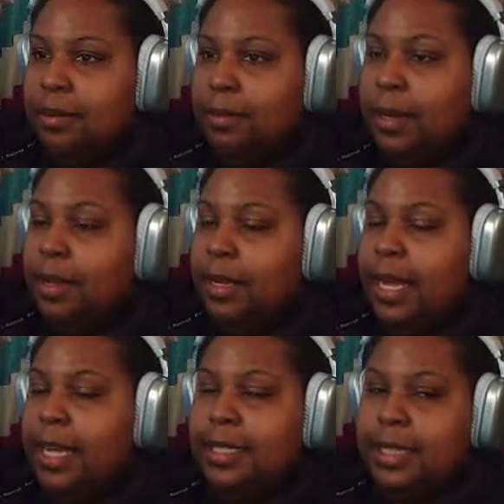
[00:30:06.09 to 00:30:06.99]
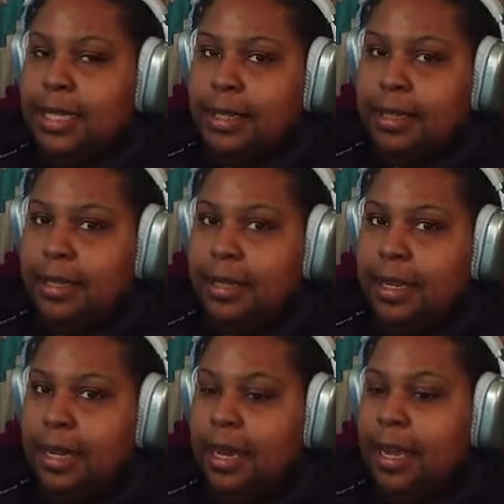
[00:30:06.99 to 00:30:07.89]
Well, Etsy
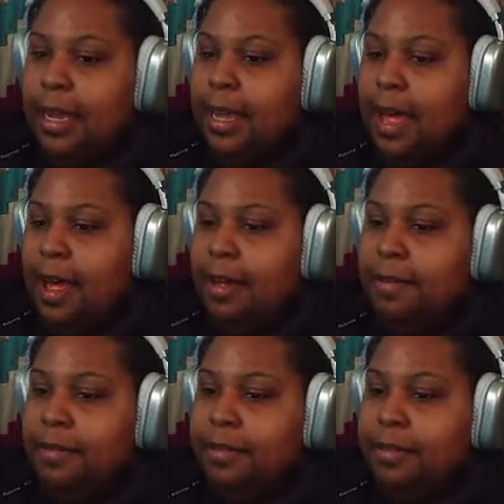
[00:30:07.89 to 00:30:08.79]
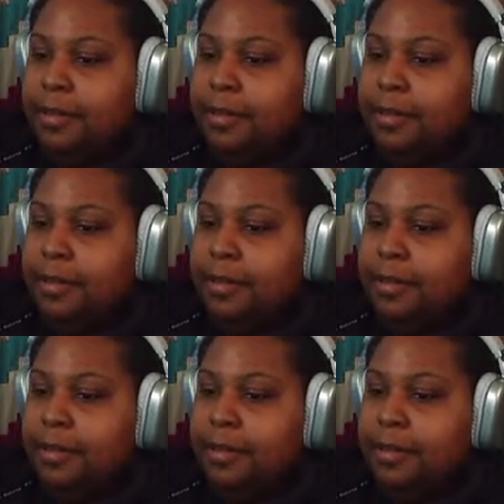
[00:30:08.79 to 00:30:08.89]
and I have,